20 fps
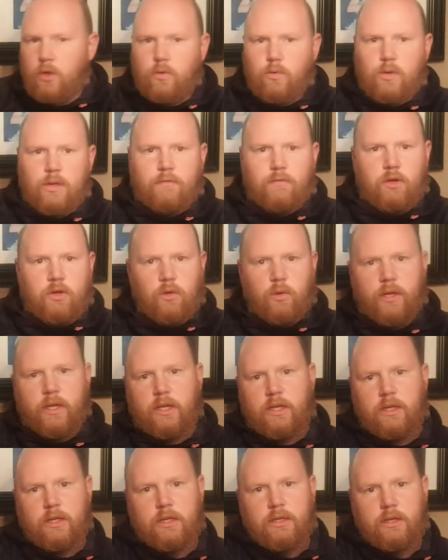we'll have a
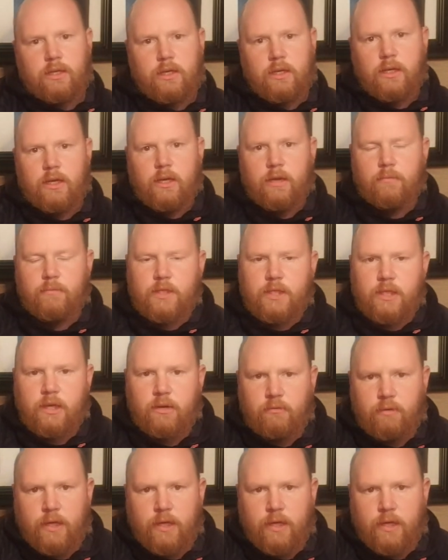quick empty out